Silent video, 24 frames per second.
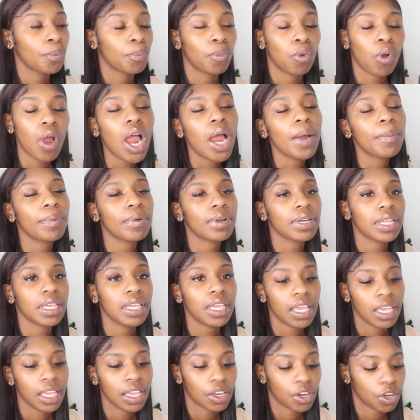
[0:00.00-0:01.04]

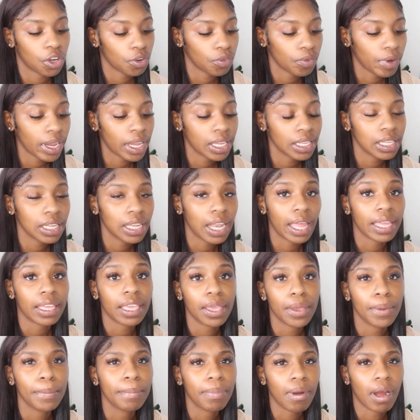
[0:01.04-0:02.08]
properly and correctly like
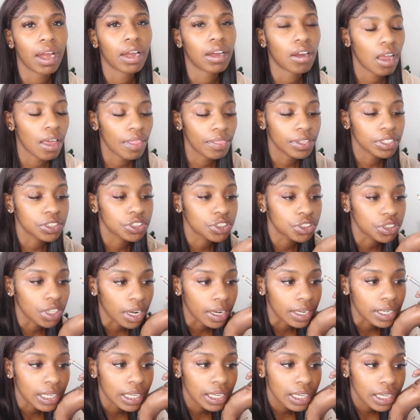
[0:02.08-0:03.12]
embark on this
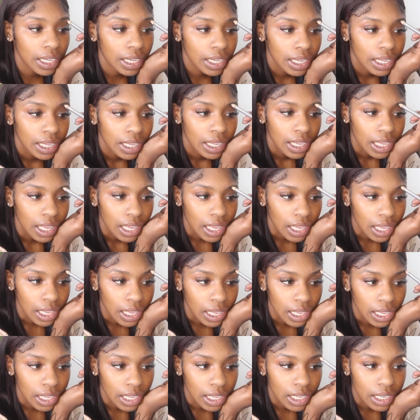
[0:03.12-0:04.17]
journey
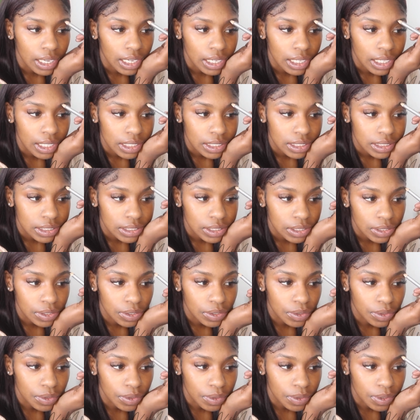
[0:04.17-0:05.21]
and
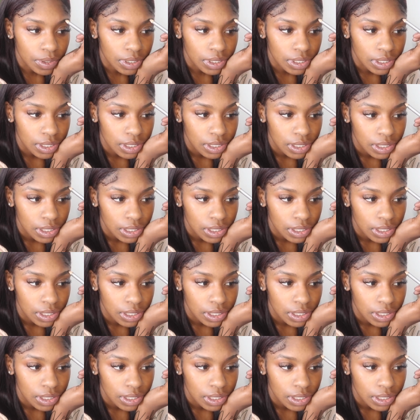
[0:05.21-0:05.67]
to